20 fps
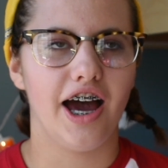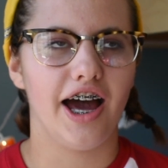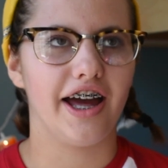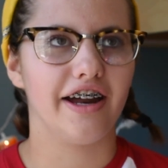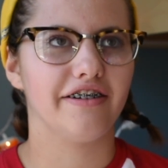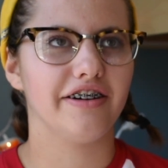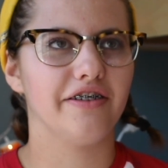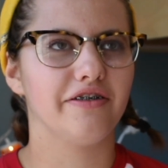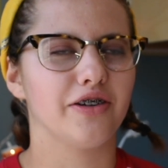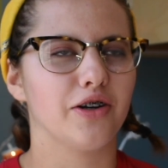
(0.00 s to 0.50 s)
I
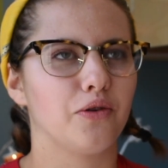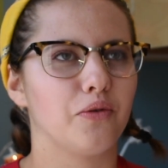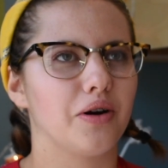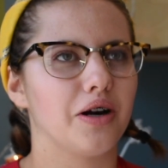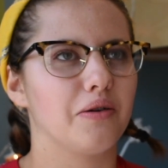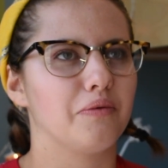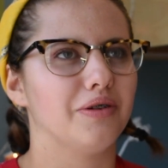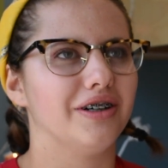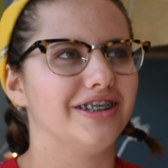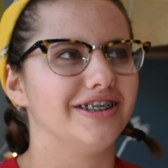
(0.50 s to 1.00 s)
don't even know
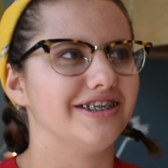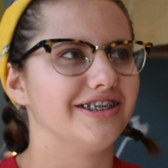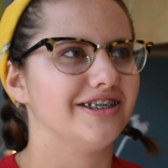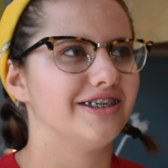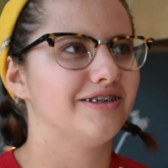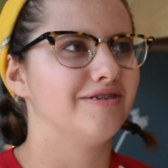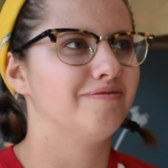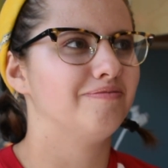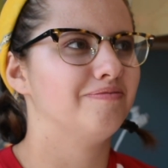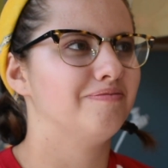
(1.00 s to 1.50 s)
where I
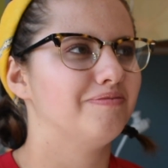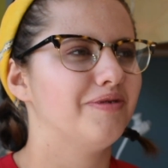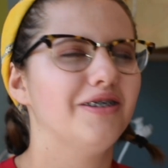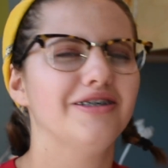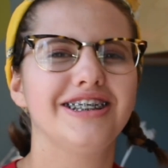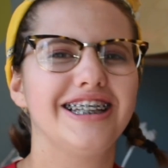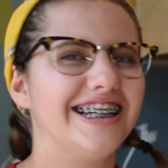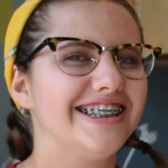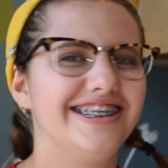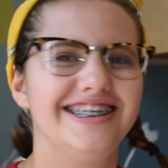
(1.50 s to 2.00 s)
was. What
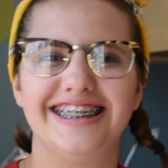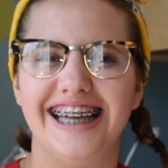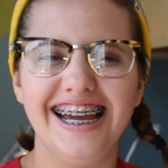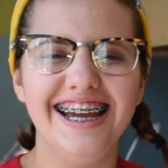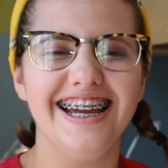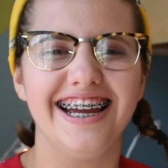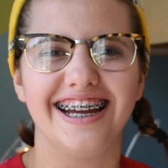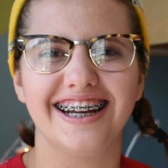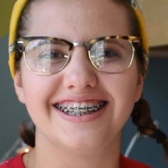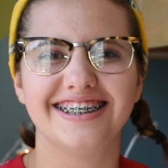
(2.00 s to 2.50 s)
was I
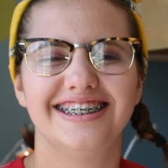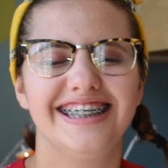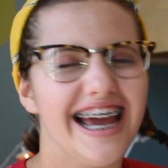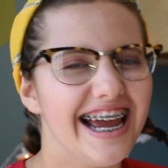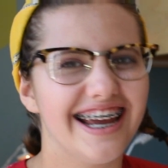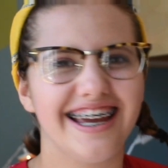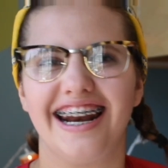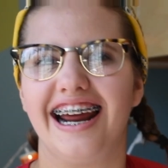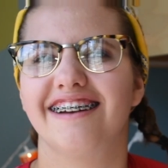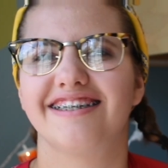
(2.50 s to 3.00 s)
saying?
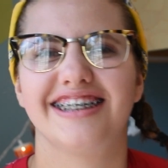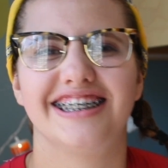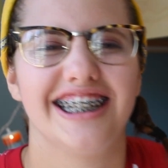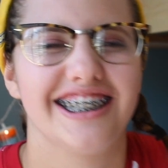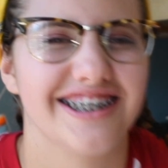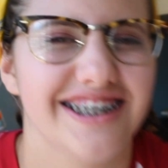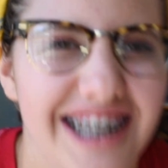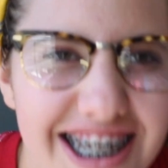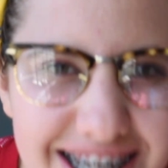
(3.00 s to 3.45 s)
Dang it, I have to check the